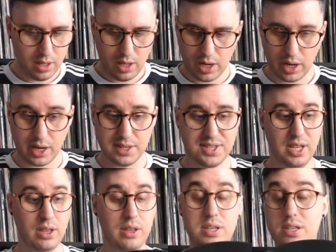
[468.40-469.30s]
and I can
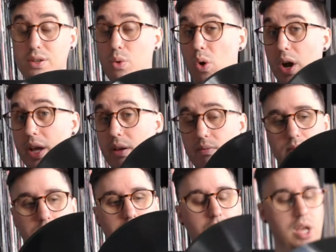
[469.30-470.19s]
see that this is quite
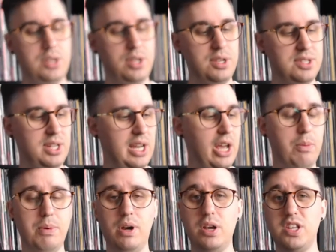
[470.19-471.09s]
uh, dusty now
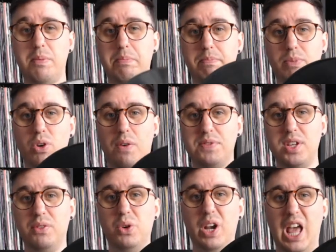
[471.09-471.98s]
because I've obviously
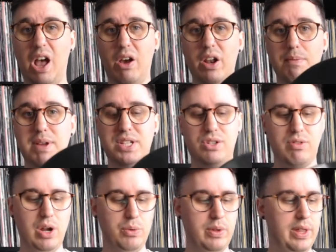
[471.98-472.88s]
I've got it out and I've messed
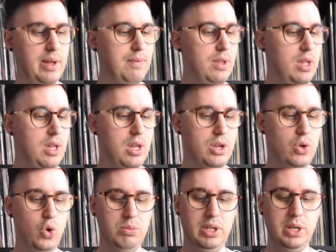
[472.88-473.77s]
around with it.
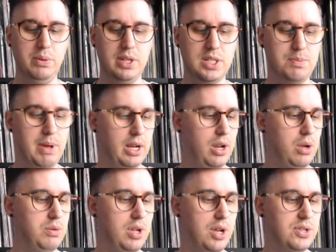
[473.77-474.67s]
Normally you'd expect no
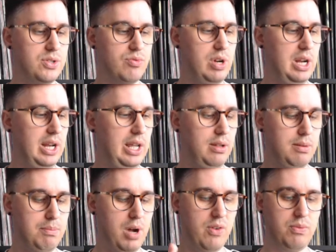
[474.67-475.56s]
dust really,
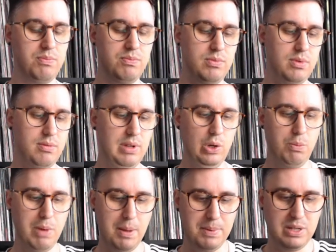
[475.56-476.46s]
apart from little
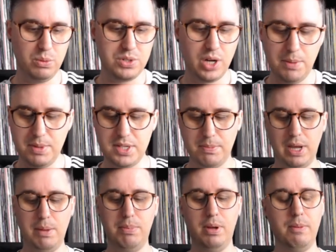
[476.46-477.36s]
maybe little tiny bits of
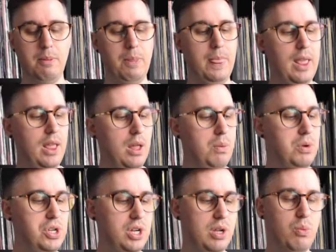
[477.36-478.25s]
paper,
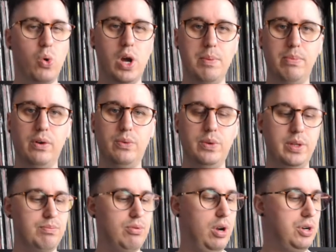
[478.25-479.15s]
which you can wipe off with a
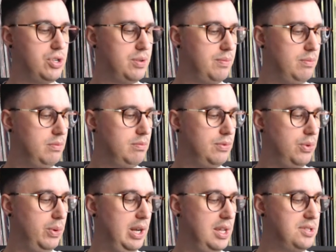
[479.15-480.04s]
brush
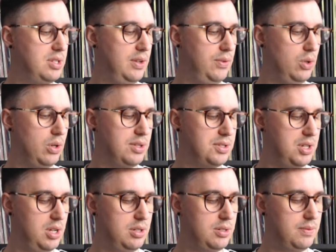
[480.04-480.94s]
before you listen if you're
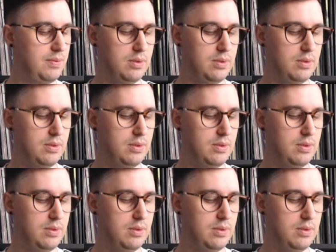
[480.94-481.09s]
concerned.